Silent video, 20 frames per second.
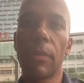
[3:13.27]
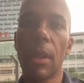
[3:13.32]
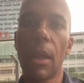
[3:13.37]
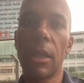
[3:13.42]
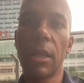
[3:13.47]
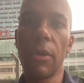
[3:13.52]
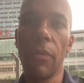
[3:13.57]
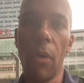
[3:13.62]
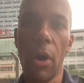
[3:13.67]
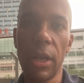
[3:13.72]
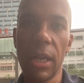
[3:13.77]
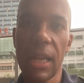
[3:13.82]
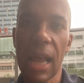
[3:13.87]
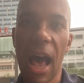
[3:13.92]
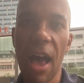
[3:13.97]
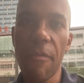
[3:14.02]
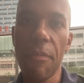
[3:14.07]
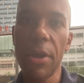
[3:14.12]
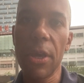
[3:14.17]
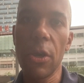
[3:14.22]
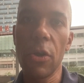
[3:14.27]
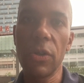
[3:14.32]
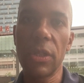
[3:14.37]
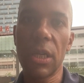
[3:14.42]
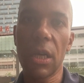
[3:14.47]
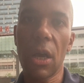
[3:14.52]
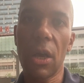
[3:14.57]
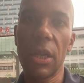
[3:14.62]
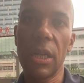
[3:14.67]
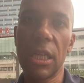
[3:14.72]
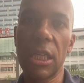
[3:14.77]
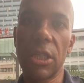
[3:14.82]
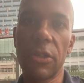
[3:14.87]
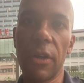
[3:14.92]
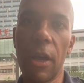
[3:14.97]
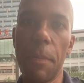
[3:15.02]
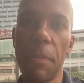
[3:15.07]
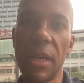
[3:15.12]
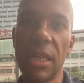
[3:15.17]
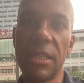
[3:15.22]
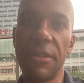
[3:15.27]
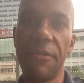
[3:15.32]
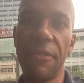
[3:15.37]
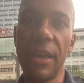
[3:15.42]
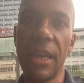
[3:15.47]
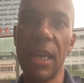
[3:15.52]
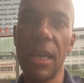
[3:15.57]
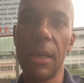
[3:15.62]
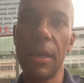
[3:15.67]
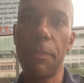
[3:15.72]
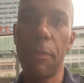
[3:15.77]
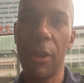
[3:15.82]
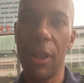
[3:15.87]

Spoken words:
The one that I've been using on this trip is V+,